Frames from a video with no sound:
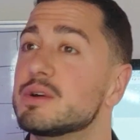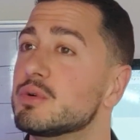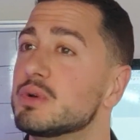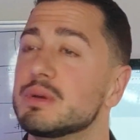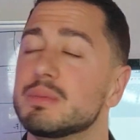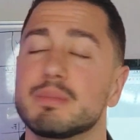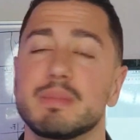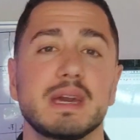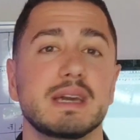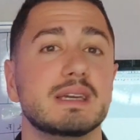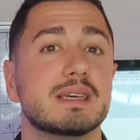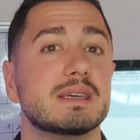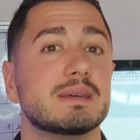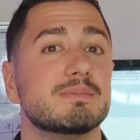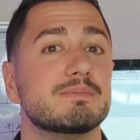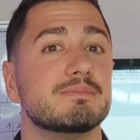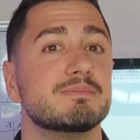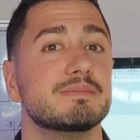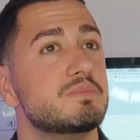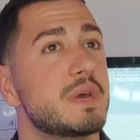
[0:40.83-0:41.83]
we
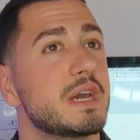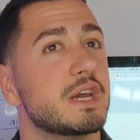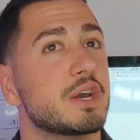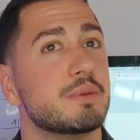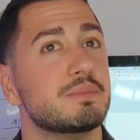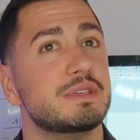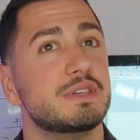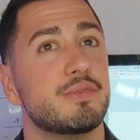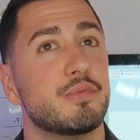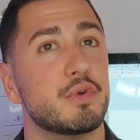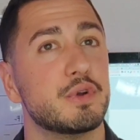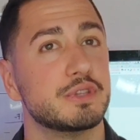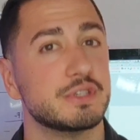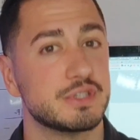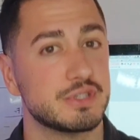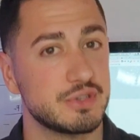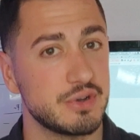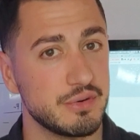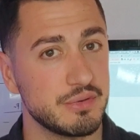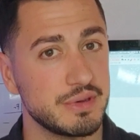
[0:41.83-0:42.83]
make up different
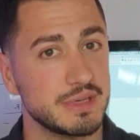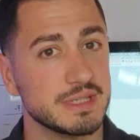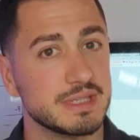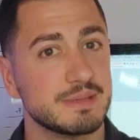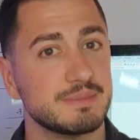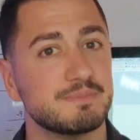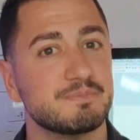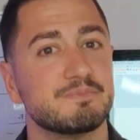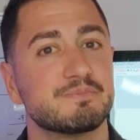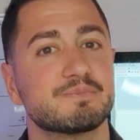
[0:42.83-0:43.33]
stories.